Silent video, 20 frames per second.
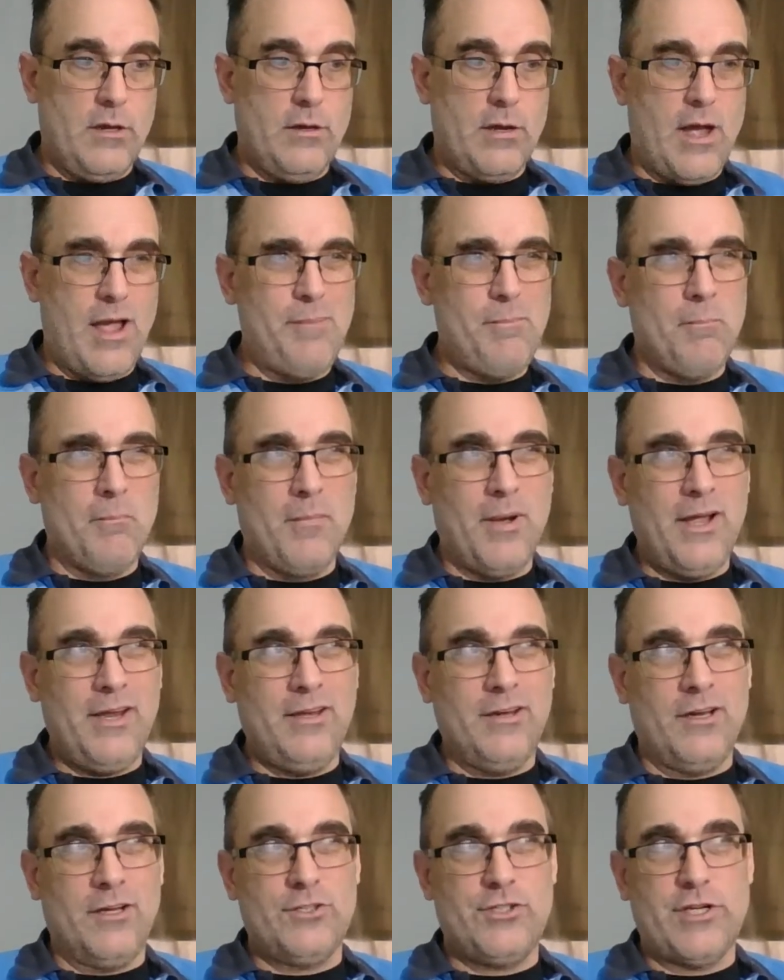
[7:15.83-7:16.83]
I might
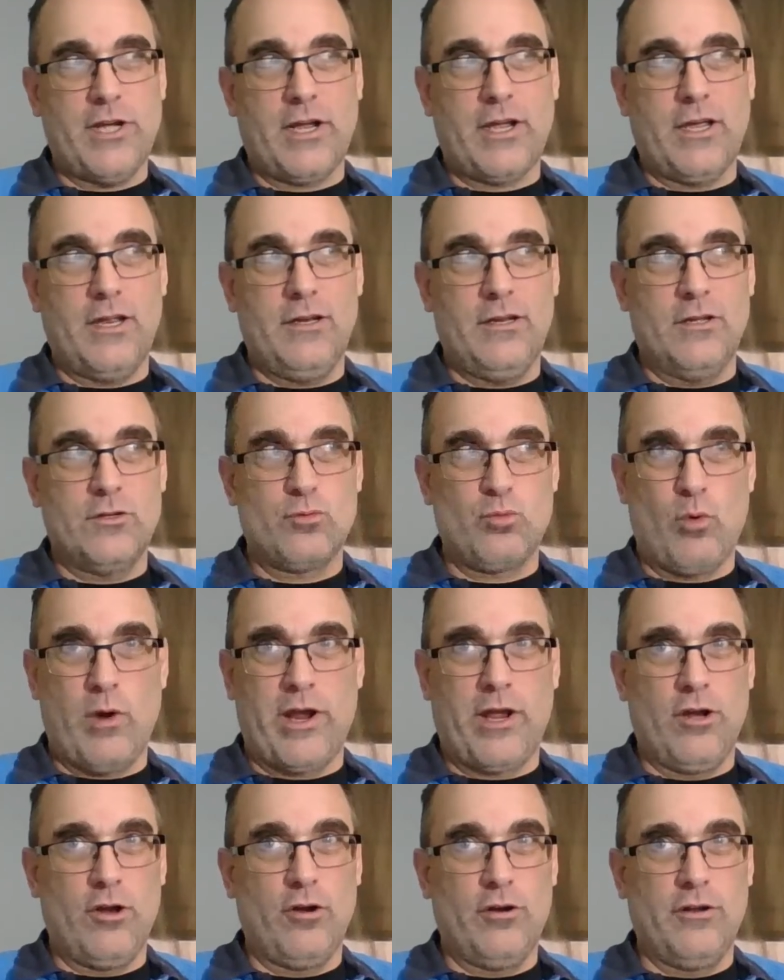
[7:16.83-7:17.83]
not check it as
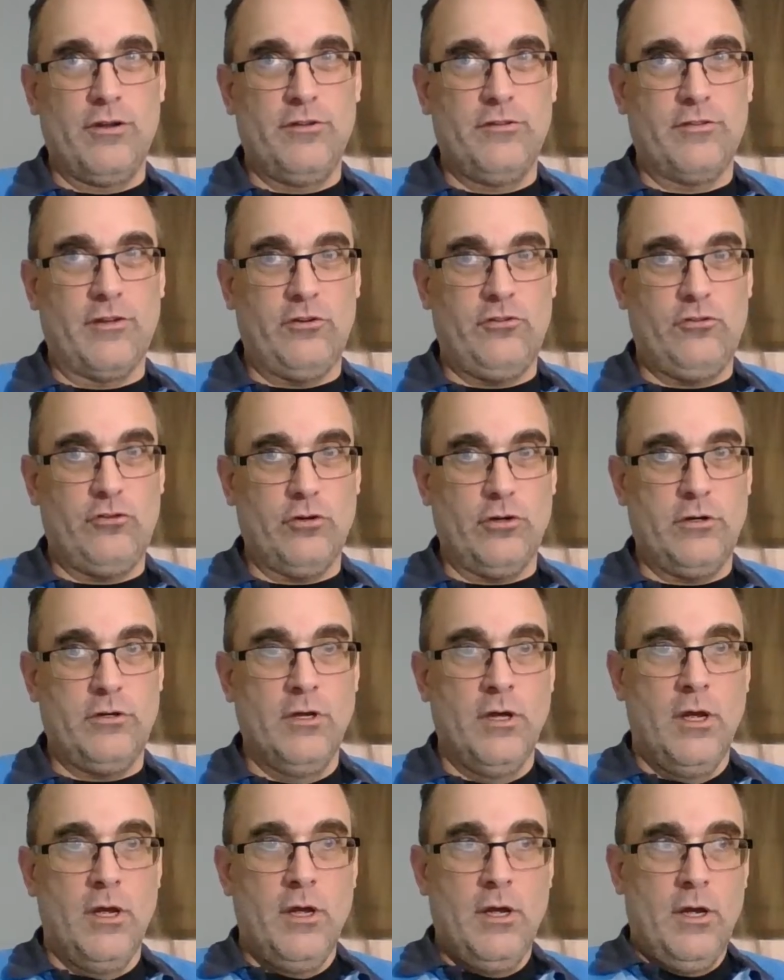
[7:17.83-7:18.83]
regularly as I should
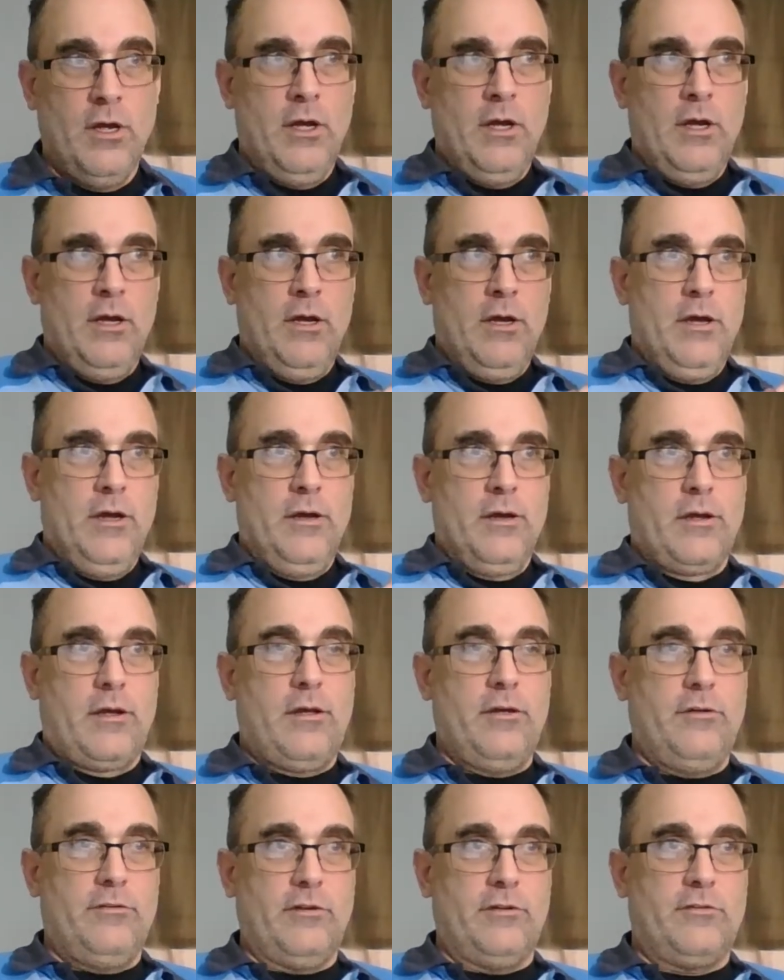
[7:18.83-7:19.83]

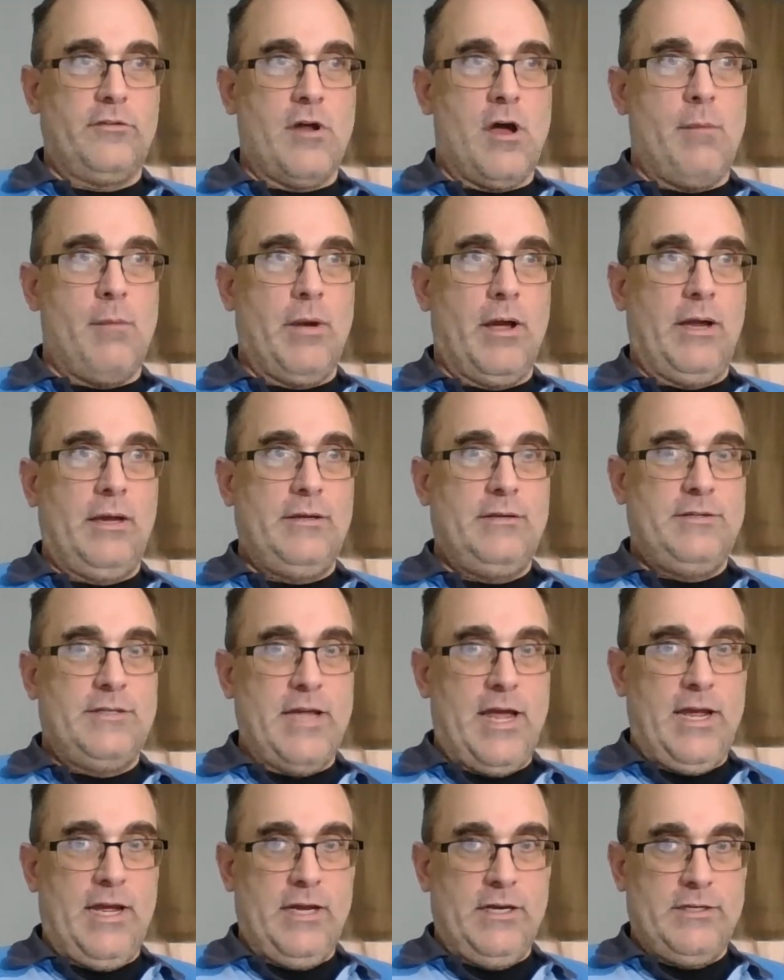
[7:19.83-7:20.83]
because it's not my
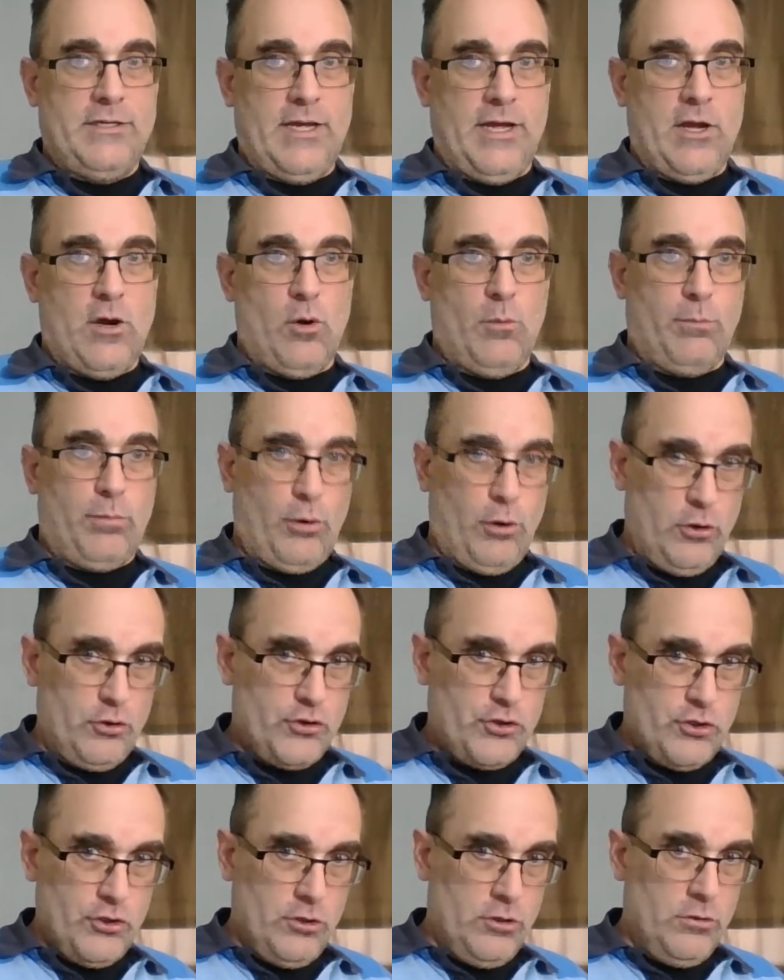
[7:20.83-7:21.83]
day in, day out
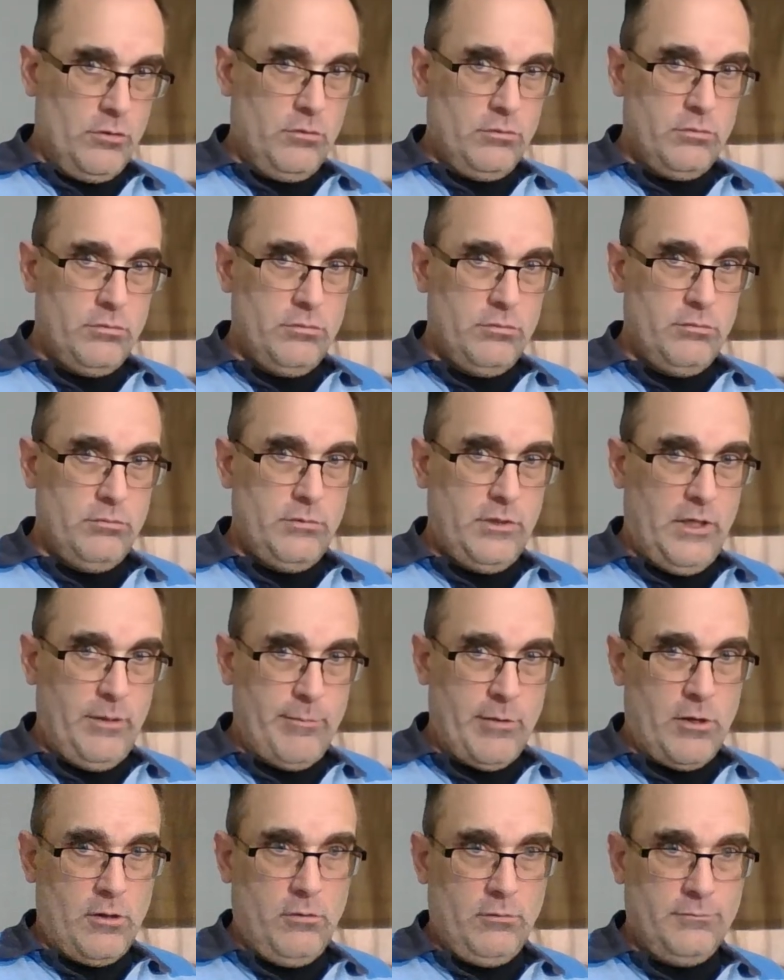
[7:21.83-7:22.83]
personal
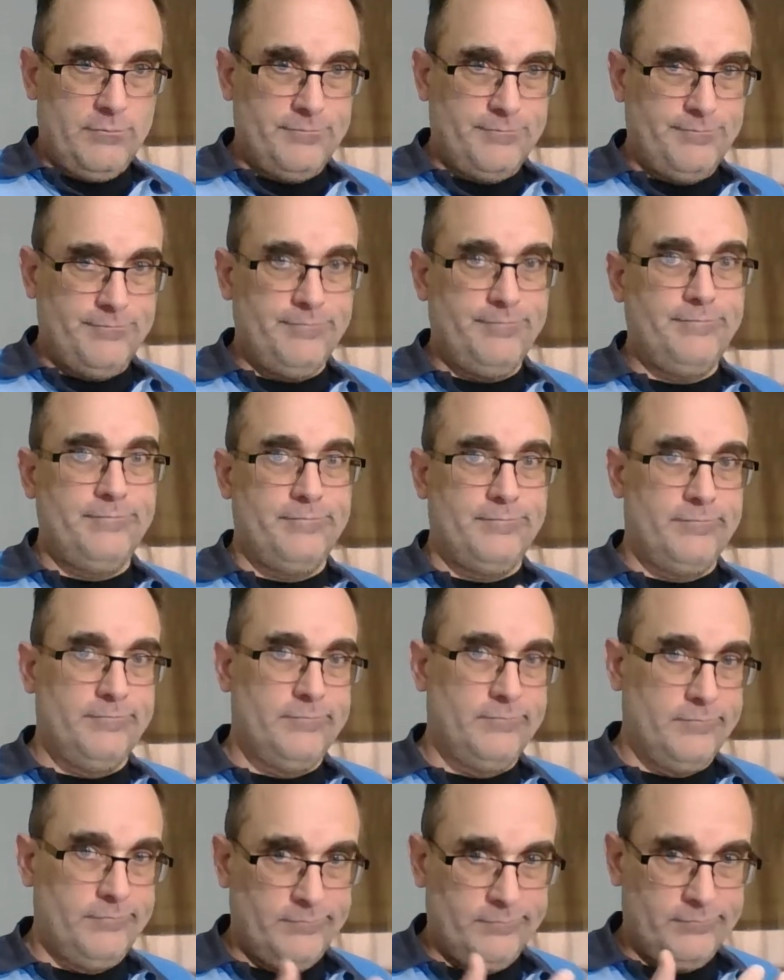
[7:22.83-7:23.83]
email.
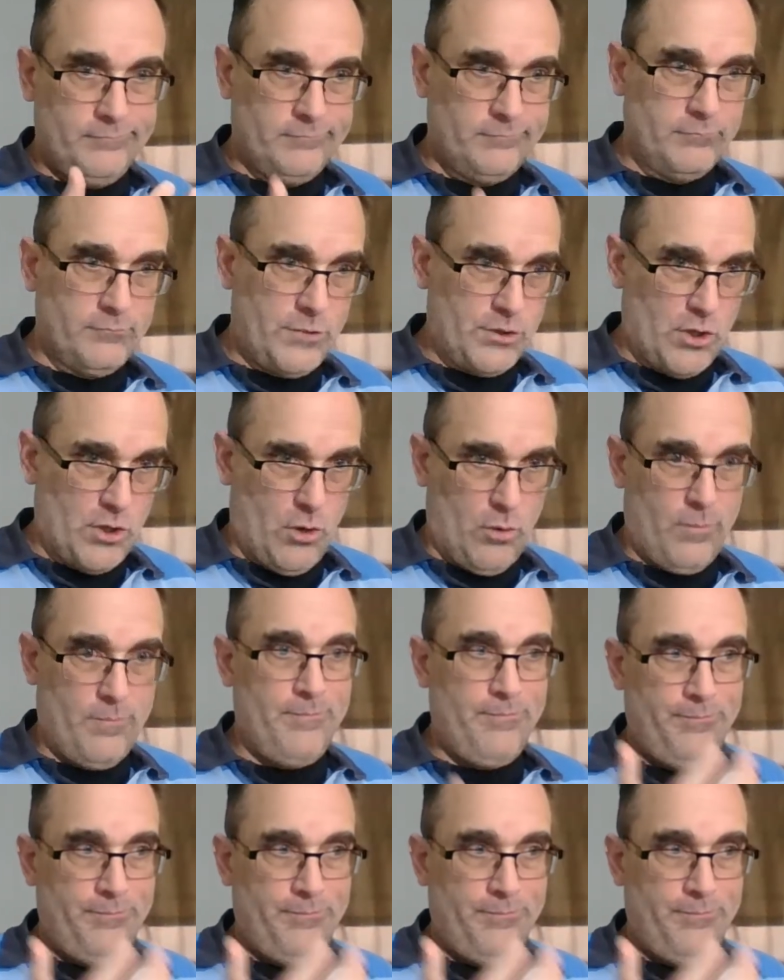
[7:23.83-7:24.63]
So